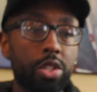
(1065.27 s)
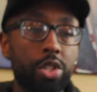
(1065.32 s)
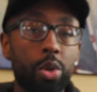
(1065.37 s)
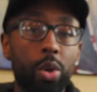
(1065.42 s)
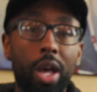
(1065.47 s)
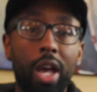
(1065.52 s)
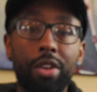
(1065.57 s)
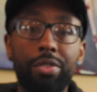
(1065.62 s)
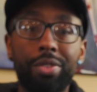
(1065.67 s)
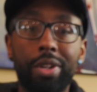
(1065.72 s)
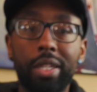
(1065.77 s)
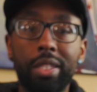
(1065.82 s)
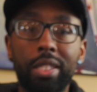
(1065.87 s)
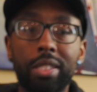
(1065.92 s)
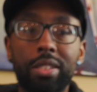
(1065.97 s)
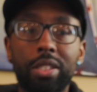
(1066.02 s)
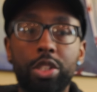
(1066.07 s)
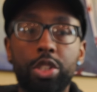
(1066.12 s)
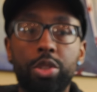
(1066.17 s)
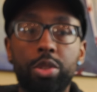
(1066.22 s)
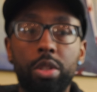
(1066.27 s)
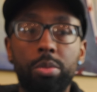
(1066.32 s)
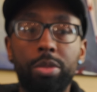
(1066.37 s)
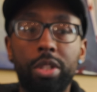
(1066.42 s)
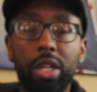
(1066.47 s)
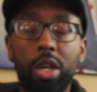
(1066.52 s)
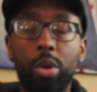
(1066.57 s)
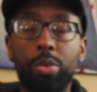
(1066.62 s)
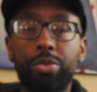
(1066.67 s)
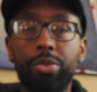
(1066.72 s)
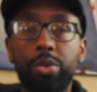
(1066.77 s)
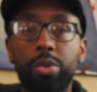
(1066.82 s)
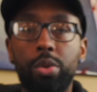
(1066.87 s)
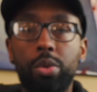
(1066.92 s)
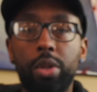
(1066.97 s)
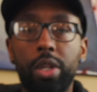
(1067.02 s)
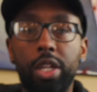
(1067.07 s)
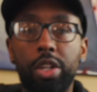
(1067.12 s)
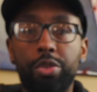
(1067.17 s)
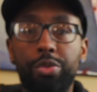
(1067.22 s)
So I find this extremely
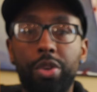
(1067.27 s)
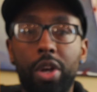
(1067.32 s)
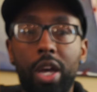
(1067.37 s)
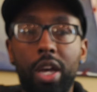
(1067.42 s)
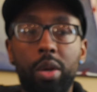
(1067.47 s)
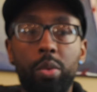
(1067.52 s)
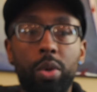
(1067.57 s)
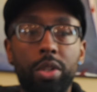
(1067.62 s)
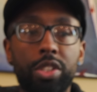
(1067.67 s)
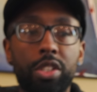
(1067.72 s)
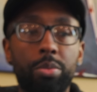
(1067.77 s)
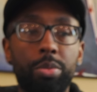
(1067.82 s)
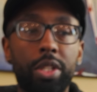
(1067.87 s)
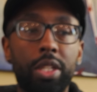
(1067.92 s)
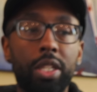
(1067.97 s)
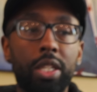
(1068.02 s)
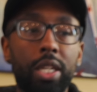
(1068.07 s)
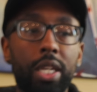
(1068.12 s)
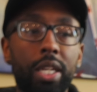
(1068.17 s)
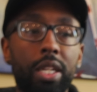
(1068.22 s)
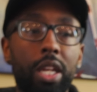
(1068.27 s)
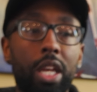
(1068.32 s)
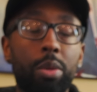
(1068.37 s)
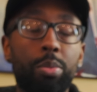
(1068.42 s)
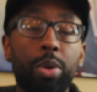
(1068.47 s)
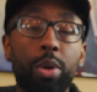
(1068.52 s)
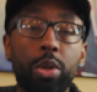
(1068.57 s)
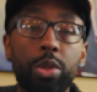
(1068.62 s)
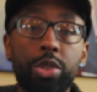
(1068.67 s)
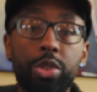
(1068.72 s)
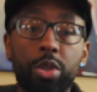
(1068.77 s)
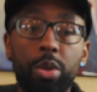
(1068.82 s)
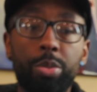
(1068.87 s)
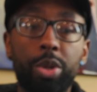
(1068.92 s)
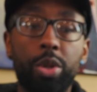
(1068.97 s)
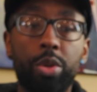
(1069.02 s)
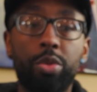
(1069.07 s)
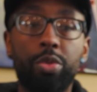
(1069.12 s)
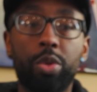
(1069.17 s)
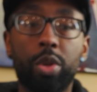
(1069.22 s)
helpful if I want to be in a personal
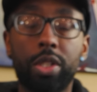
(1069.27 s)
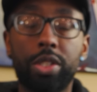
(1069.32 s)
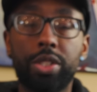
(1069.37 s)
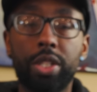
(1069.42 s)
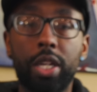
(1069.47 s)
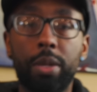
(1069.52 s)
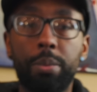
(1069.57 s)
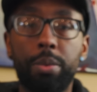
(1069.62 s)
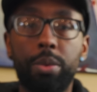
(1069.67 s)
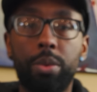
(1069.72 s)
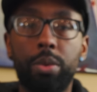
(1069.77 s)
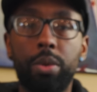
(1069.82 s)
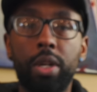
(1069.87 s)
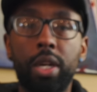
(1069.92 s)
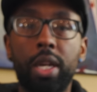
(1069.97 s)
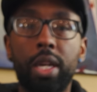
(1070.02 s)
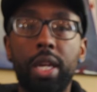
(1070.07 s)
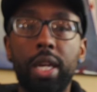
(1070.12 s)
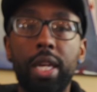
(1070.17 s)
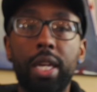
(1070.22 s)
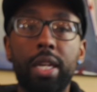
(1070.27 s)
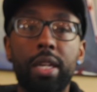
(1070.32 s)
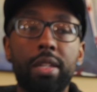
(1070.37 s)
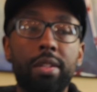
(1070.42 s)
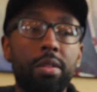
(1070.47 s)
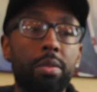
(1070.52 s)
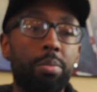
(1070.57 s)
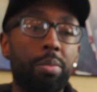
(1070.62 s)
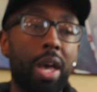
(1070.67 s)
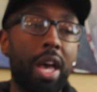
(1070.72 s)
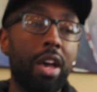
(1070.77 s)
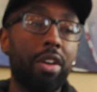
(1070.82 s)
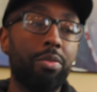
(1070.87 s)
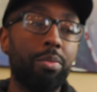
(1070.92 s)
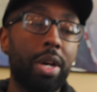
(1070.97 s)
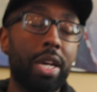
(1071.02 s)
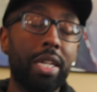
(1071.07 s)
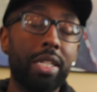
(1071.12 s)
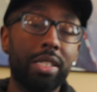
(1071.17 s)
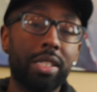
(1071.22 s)
mode, for example, and have
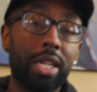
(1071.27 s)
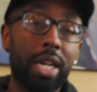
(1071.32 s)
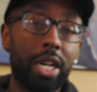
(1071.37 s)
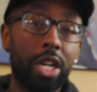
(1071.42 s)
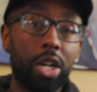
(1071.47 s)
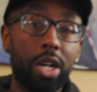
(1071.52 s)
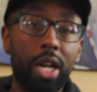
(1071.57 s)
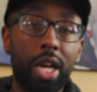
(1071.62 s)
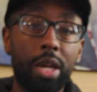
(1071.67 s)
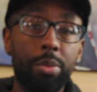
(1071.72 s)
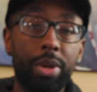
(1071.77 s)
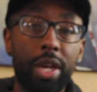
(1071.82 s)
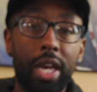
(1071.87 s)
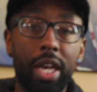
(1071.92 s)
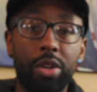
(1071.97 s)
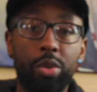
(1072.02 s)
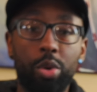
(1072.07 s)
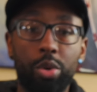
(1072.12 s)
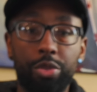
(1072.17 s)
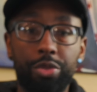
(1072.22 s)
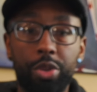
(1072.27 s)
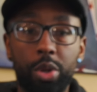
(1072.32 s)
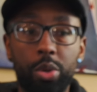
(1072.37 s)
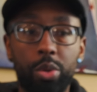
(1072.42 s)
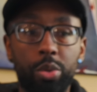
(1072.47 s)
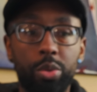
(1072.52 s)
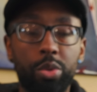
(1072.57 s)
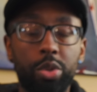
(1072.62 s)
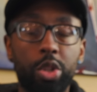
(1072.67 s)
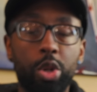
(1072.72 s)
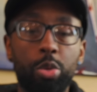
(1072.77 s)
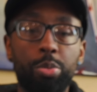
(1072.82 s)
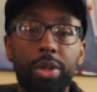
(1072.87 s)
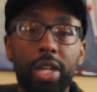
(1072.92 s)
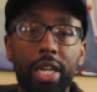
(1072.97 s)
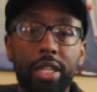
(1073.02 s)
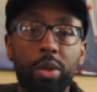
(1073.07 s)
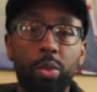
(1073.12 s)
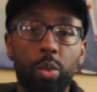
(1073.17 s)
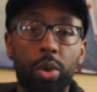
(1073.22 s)
my entire iPad or phone go
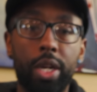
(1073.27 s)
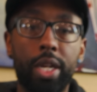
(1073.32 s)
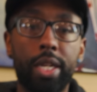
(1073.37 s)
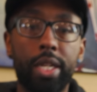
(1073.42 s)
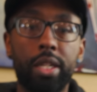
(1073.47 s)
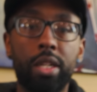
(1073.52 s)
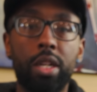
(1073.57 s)
black and white